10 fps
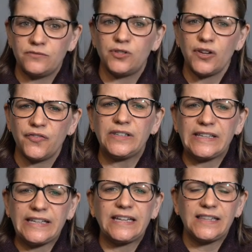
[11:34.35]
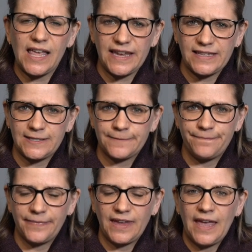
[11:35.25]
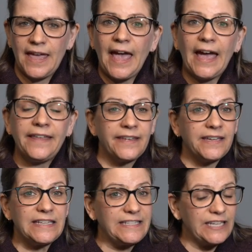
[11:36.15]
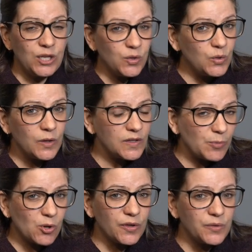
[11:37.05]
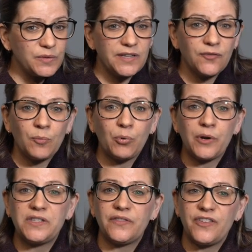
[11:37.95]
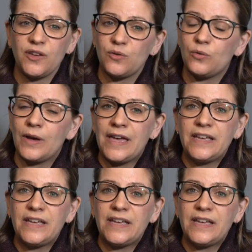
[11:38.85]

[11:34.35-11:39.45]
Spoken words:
Look for leading lines. And then continue to explore those different points of view